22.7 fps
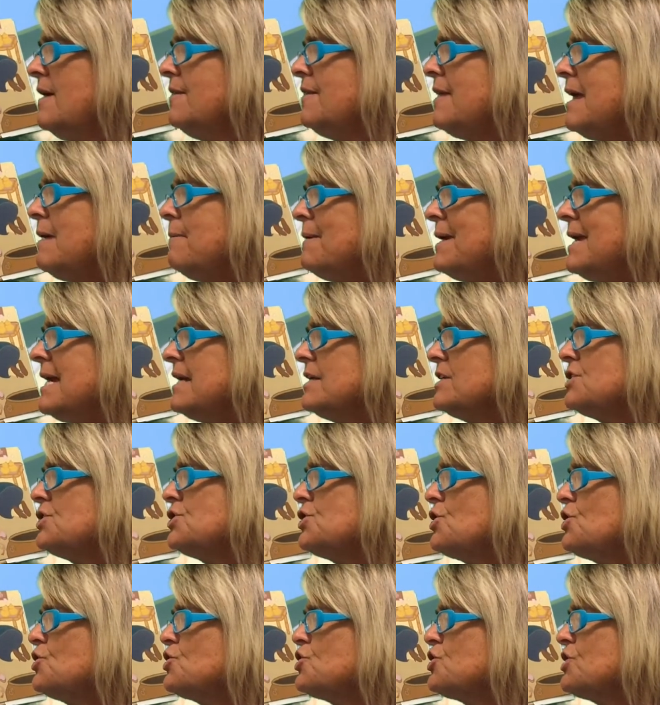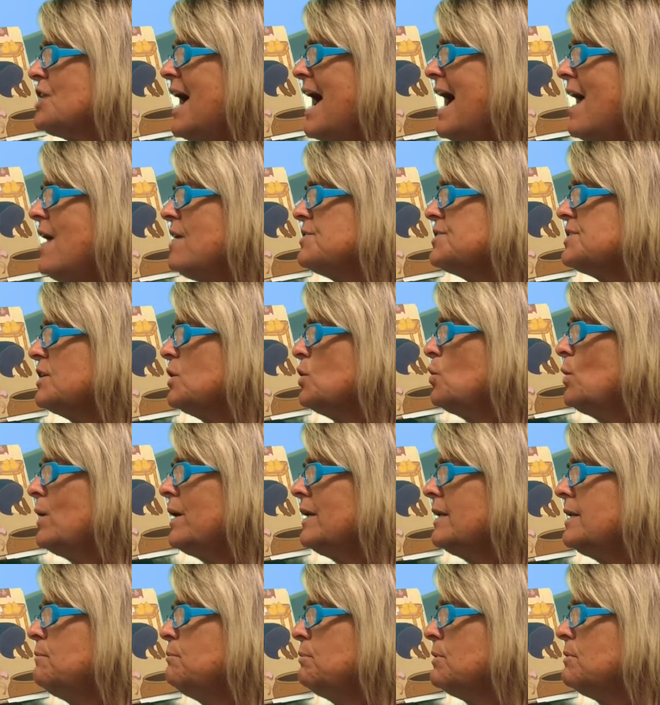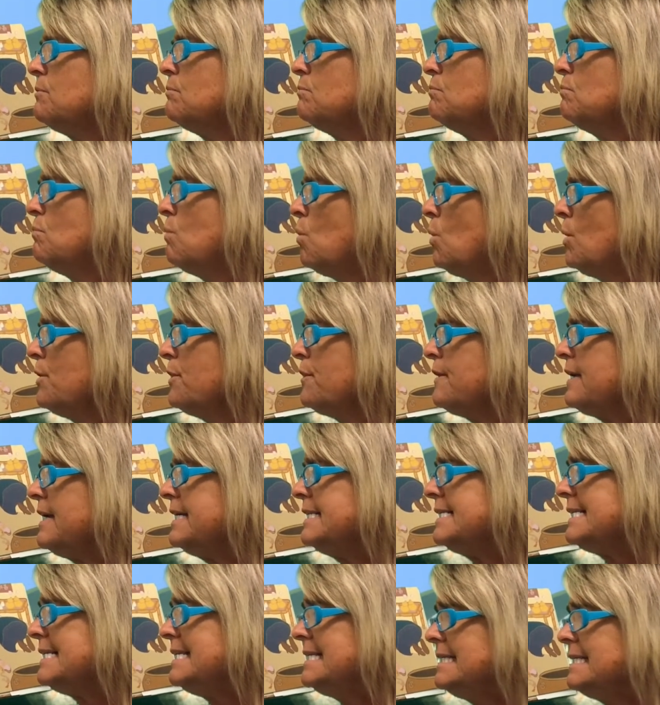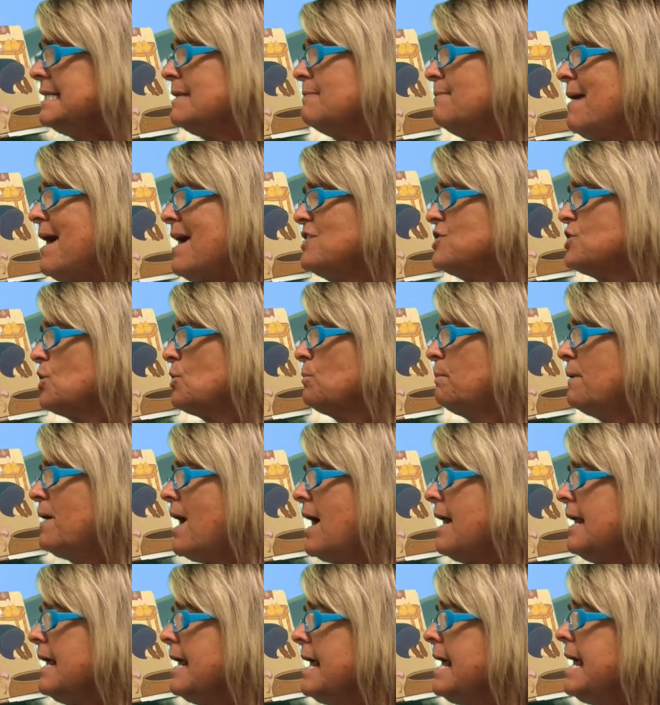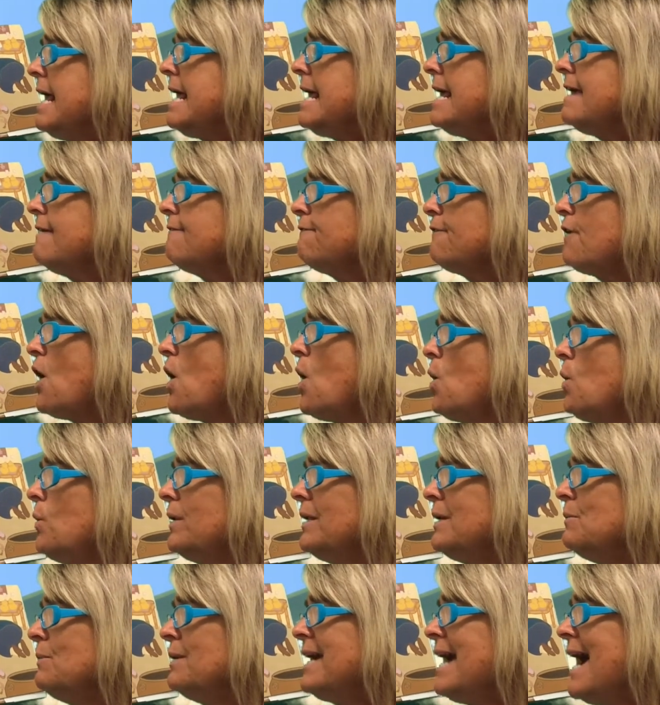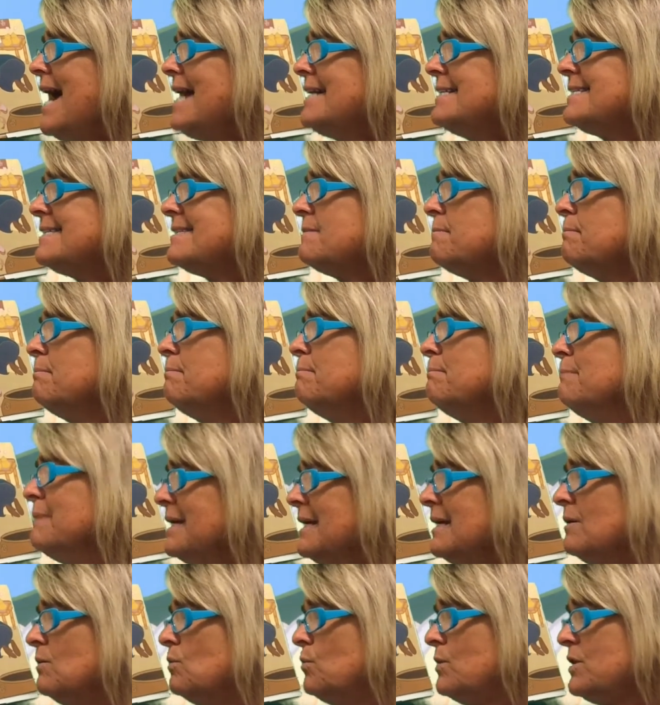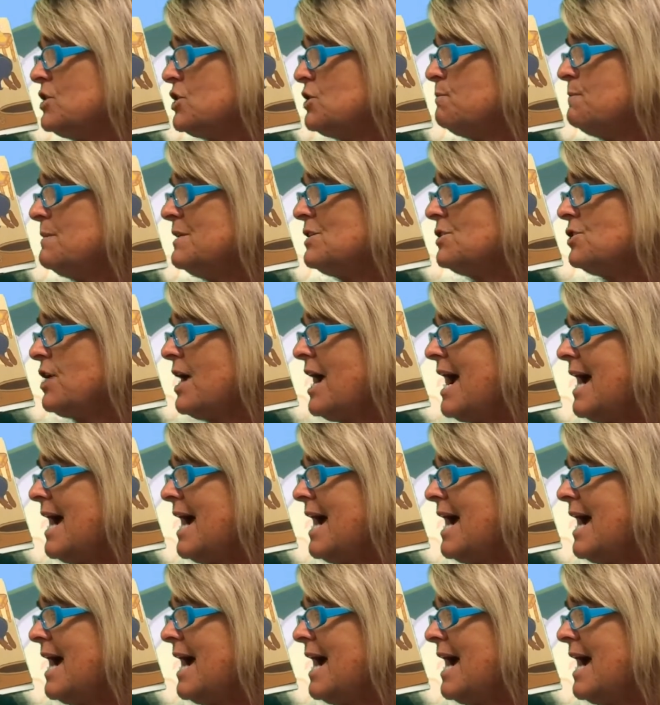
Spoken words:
They began to search the house and quickly put more things into the magical pot. "If only we had some meat," wished Mr.